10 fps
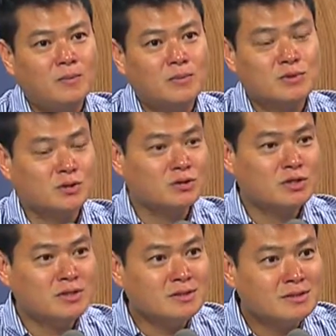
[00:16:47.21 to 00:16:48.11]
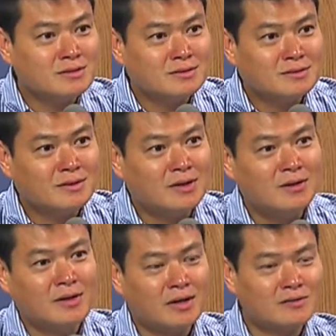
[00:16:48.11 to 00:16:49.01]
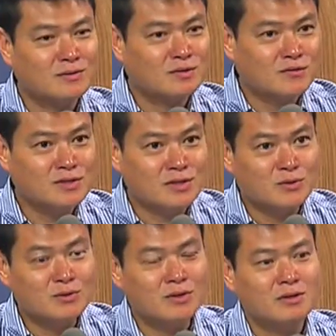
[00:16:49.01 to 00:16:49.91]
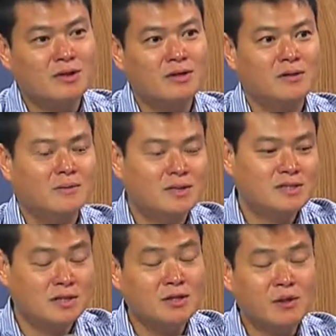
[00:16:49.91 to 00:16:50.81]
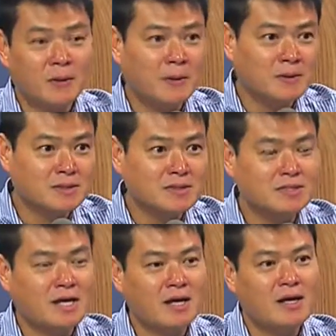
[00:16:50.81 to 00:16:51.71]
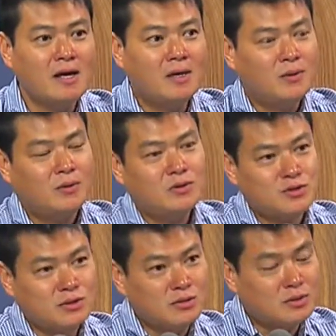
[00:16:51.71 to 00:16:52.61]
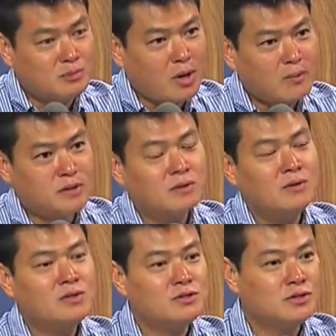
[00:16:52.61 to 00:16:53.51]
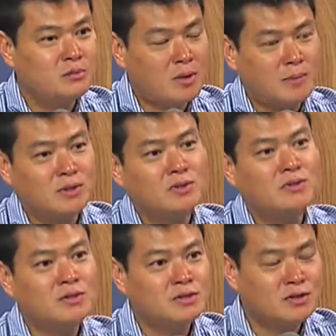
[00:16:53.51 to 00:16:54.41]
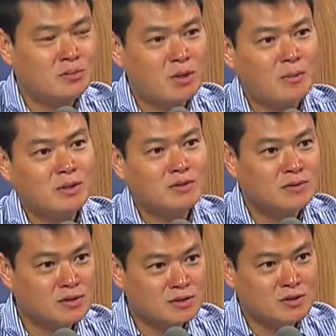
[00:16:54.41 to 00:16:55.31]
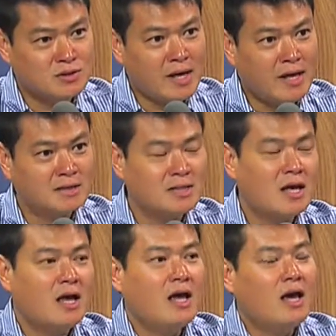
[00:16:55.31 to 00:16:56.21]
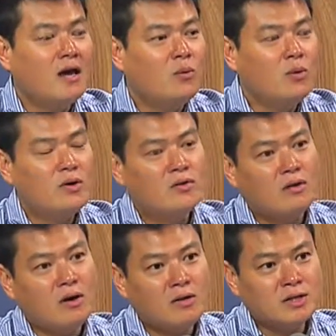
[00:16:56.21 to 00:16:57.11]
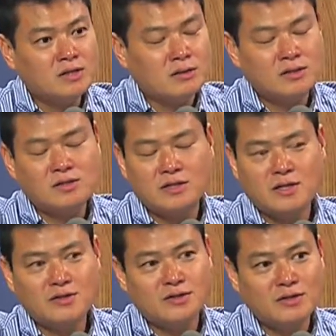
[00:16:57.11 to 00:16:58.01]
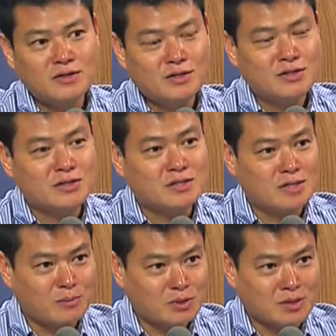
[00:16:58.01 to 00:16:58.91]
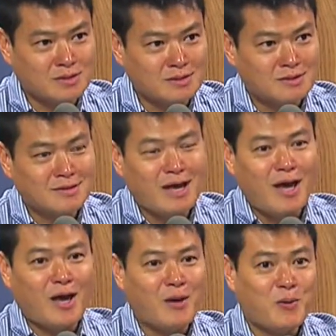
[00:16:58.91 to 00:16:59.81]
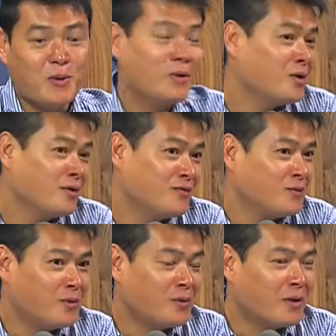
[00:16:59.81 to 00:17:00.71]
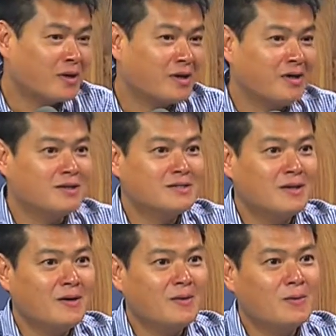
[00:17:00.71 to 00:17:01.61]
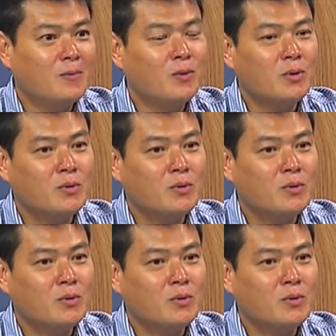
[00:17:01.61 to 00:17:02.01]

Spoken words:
solutions, like a different solution scenarios, and say you could probably do this, you could probably do this, you could probably do this and do that. And with all these, because these are just assumptions, and we don't know if they will work. So what we